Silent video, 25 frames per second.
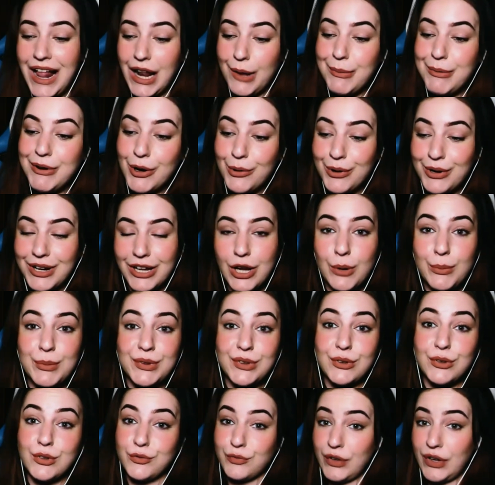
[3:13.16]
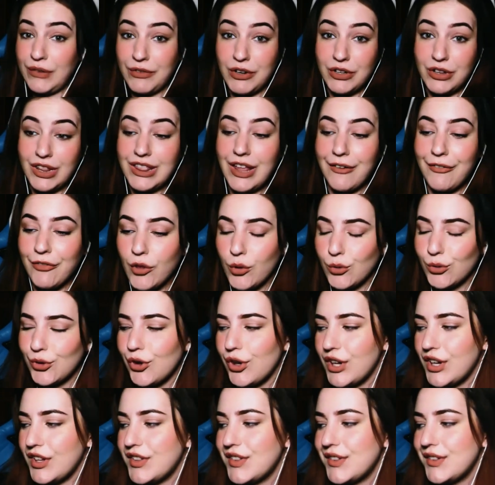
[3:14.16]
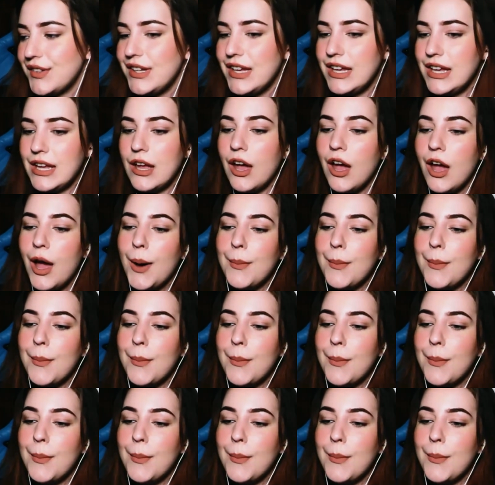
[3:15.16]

Let me know in the comments your favorite Death Note OST.